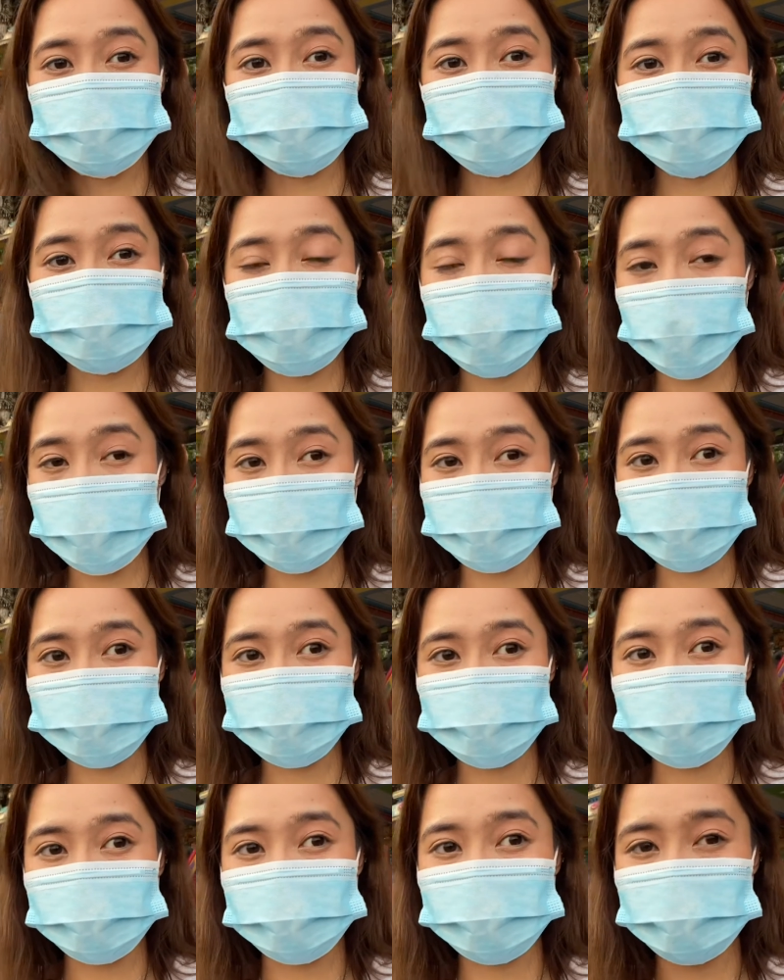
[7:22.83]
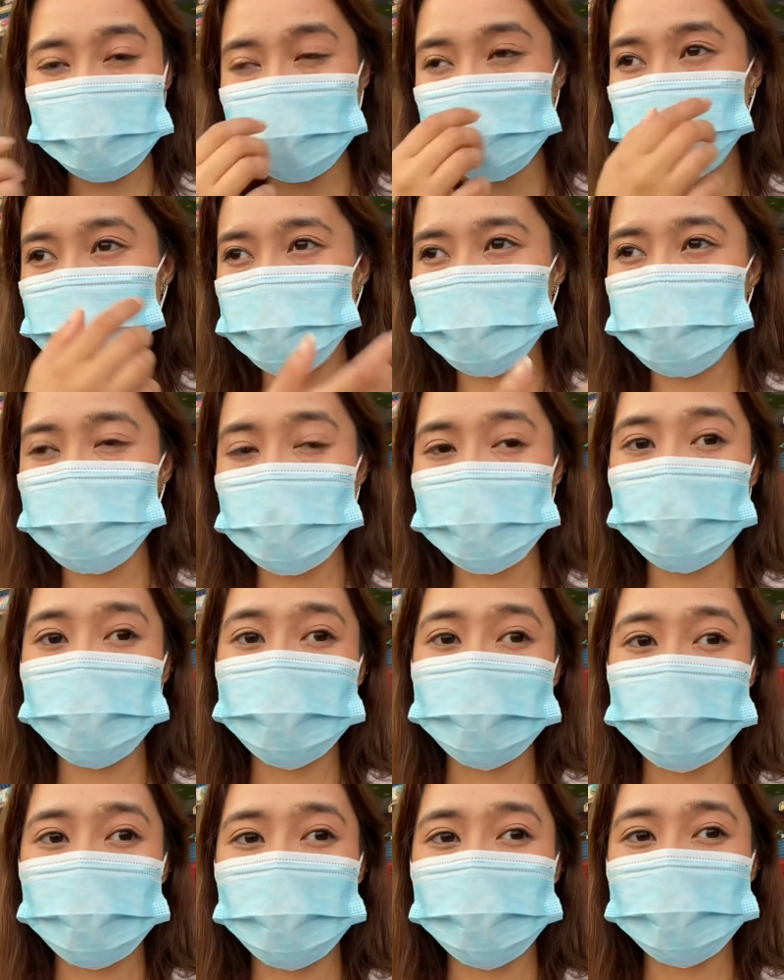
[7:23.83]
test to see if the
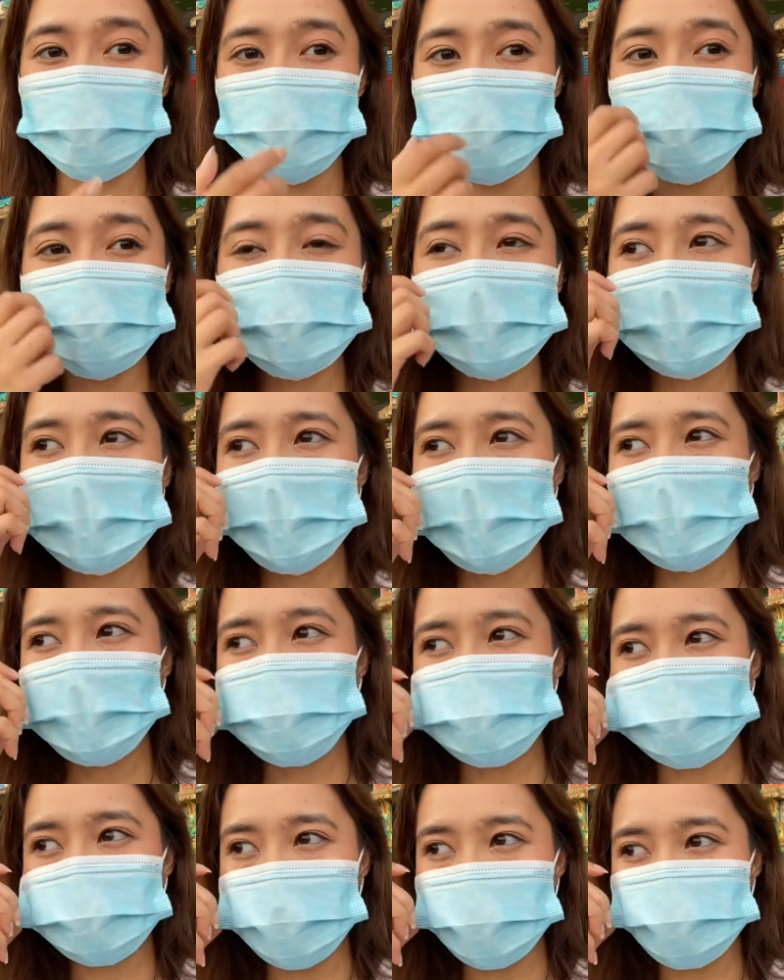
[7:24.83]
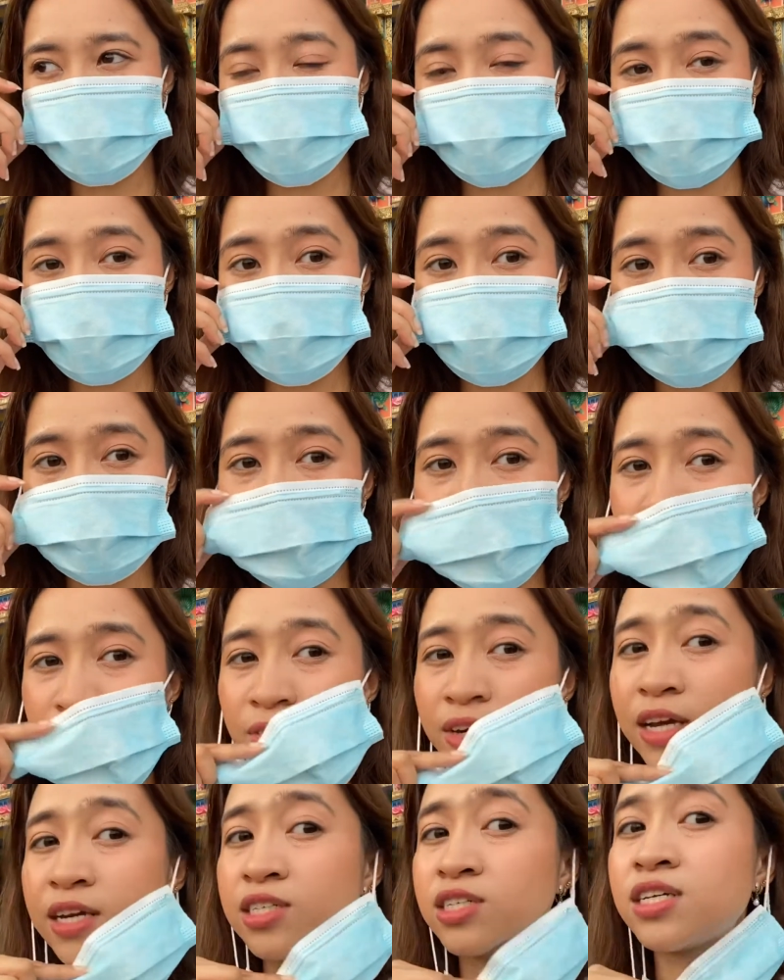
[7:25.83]
makeup would hold up, but mostly the
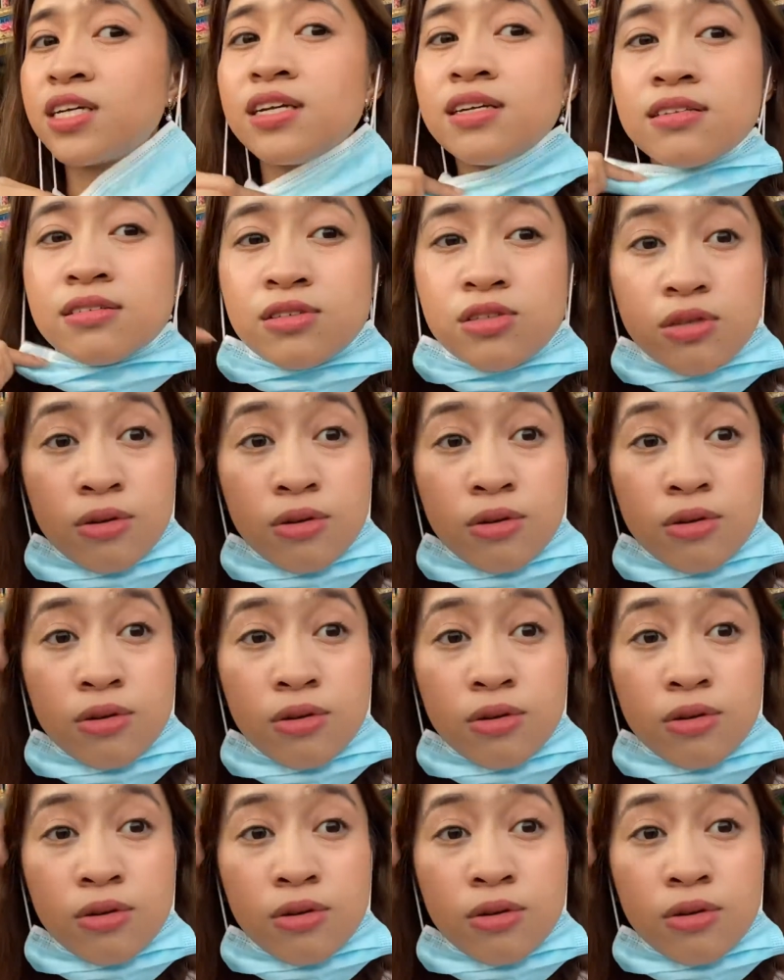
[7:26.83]
foundation.